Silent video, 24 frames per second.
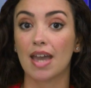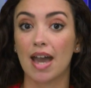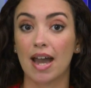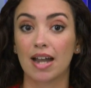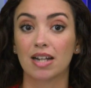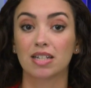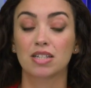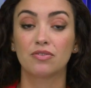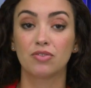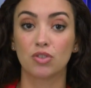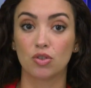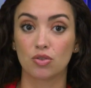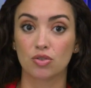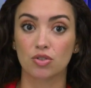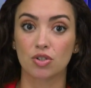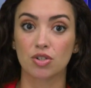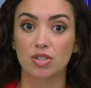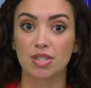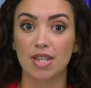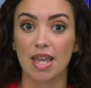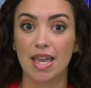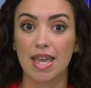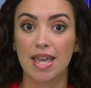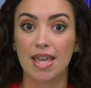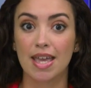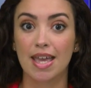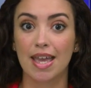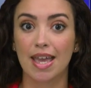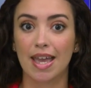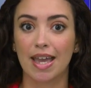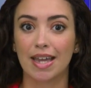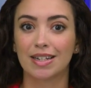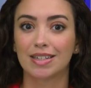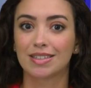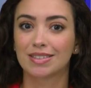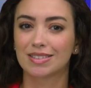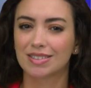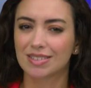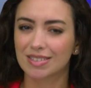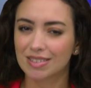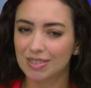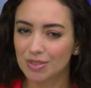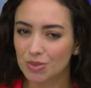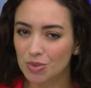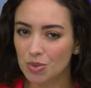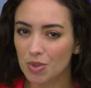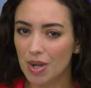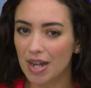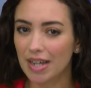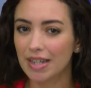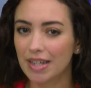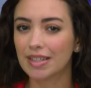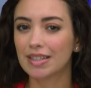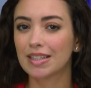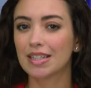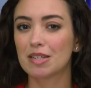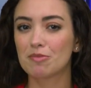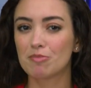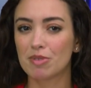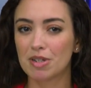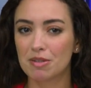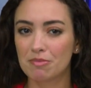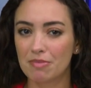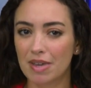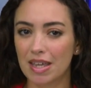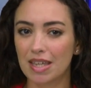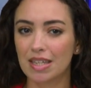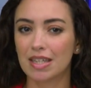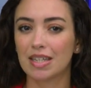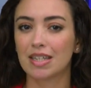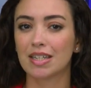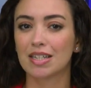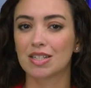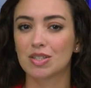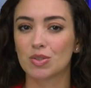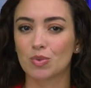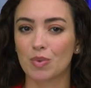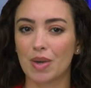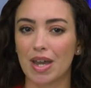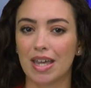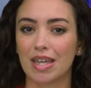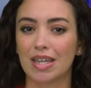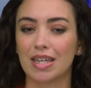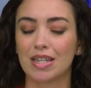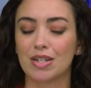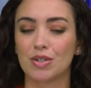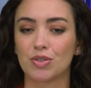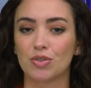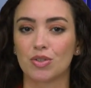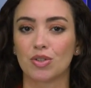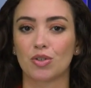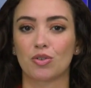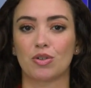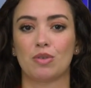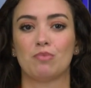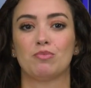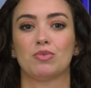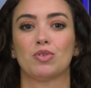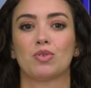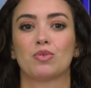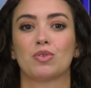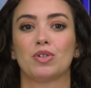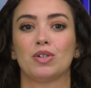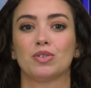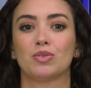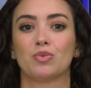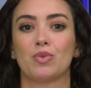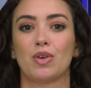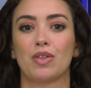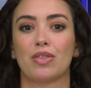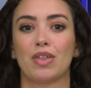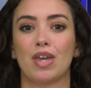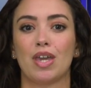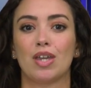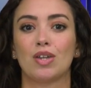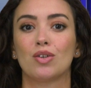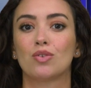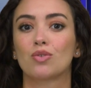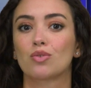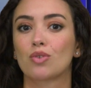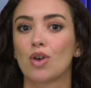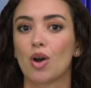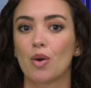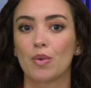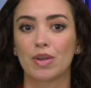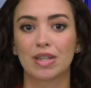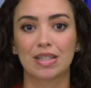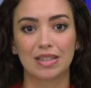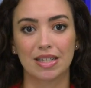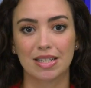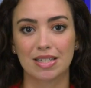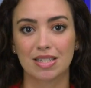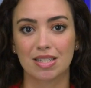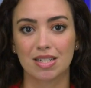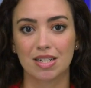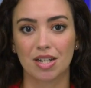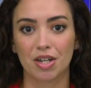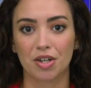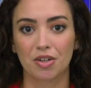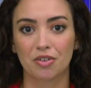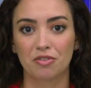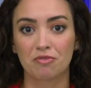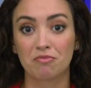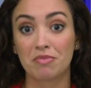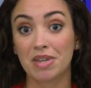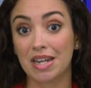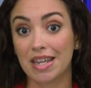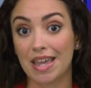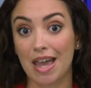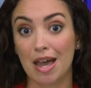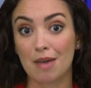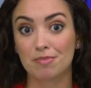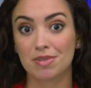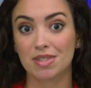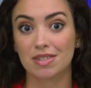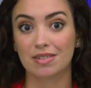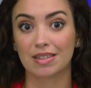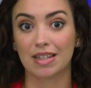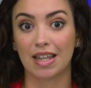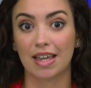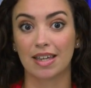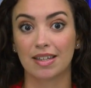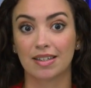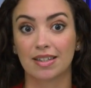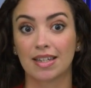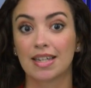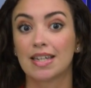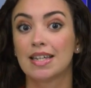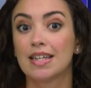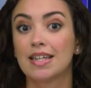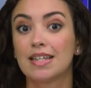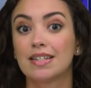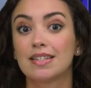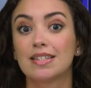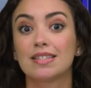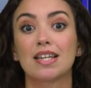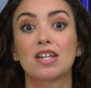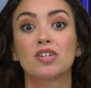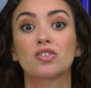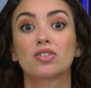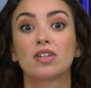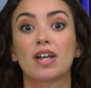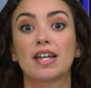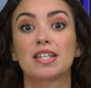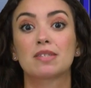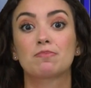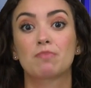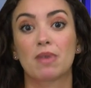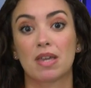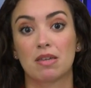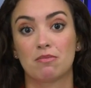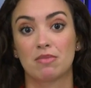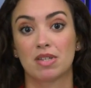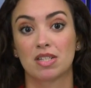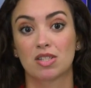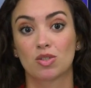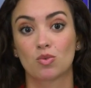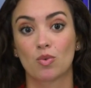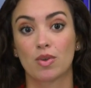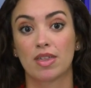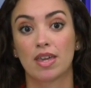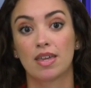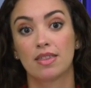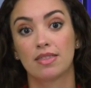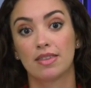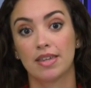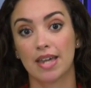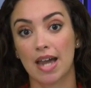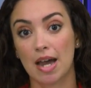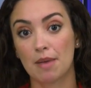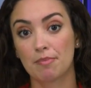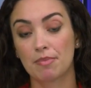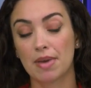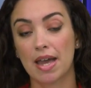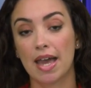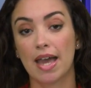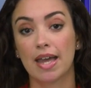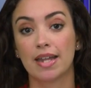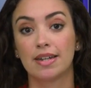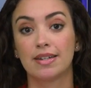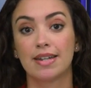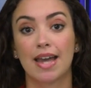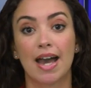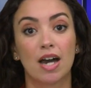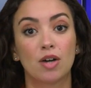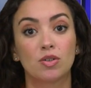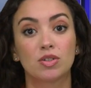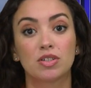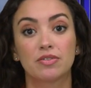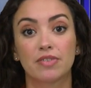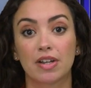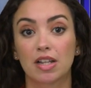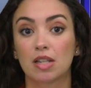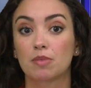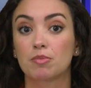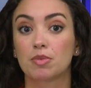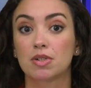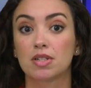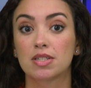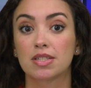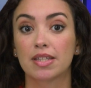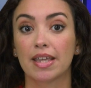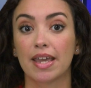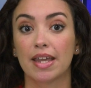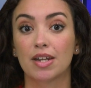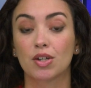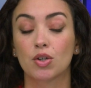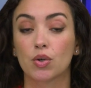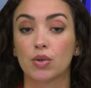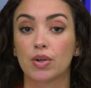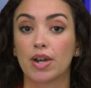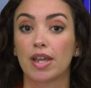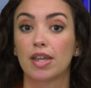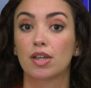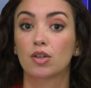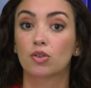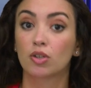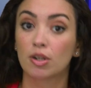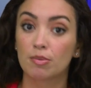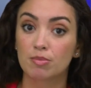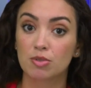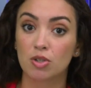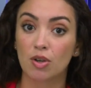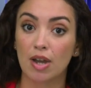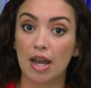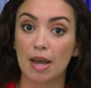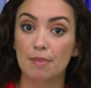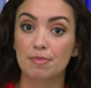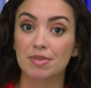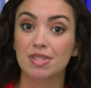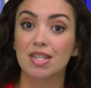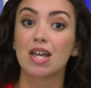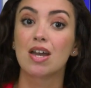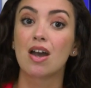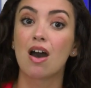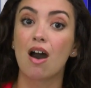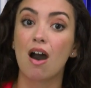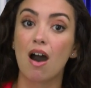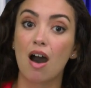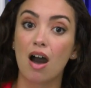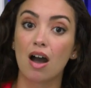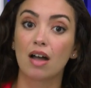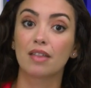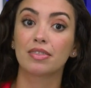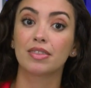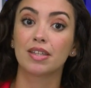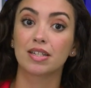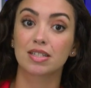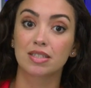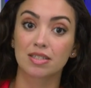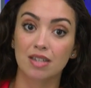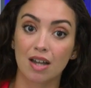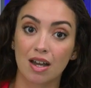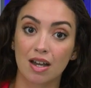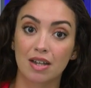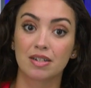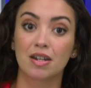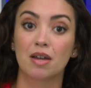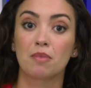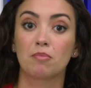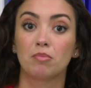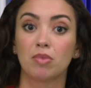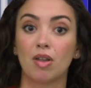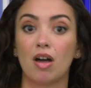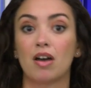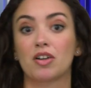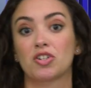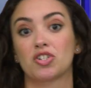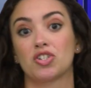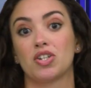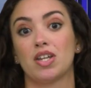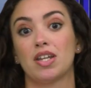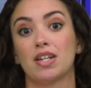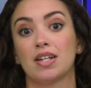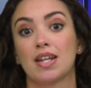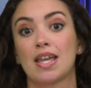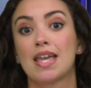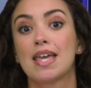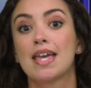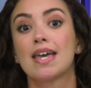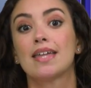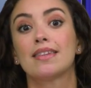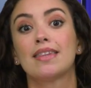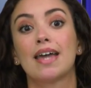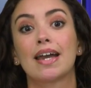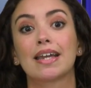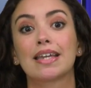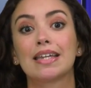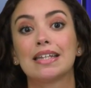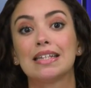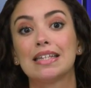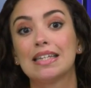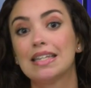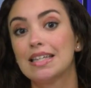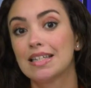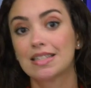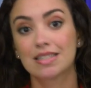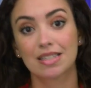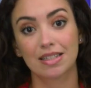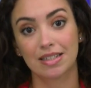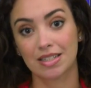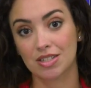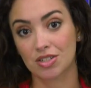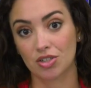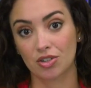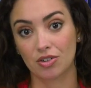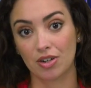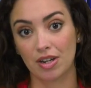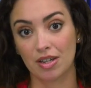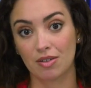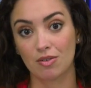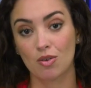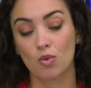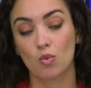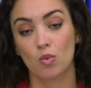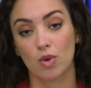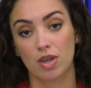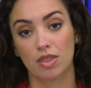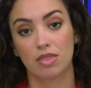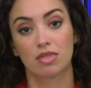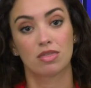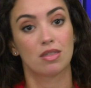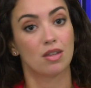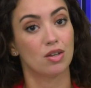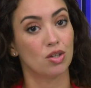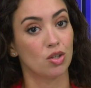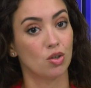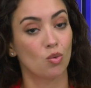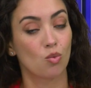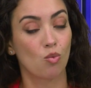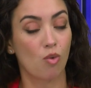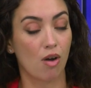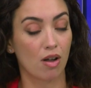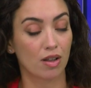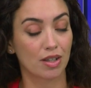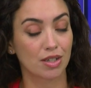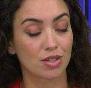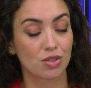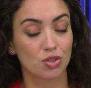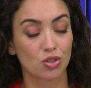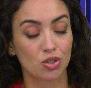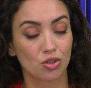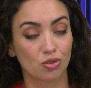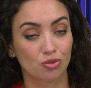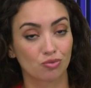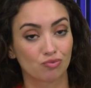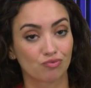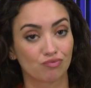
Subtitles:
active users, and it's quietly been making its way into the crypto world with a growing list of mini apps like decentralized payments within the app. And now developers can create crypto apps on the Ton blockchain that can easily integrate with the new wallet too.